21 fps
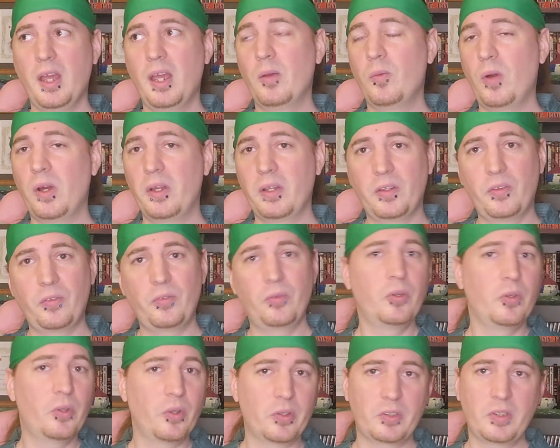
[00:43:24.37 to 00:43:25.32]
and why they
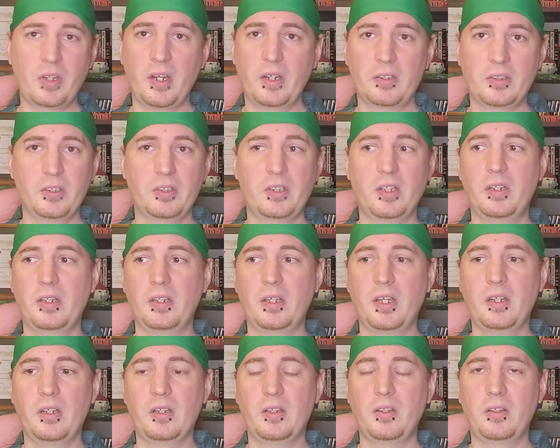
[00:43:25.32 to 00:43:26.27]
threw those characters in
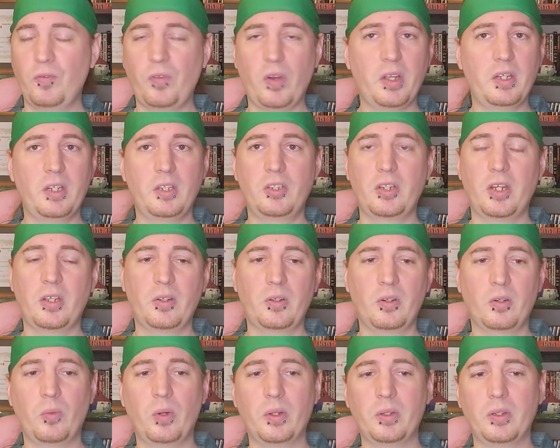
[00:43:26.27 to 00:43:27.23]
again to fight each
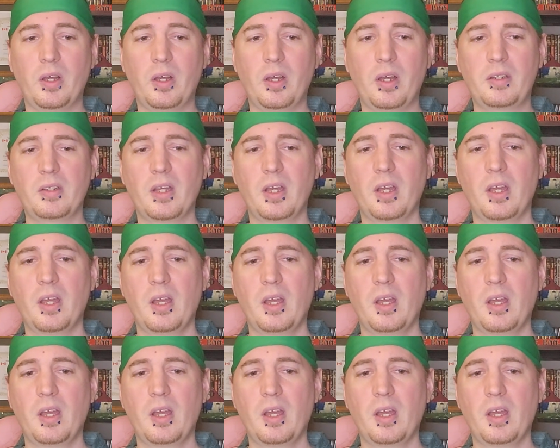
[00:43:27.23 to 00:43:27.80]
other and whatnot.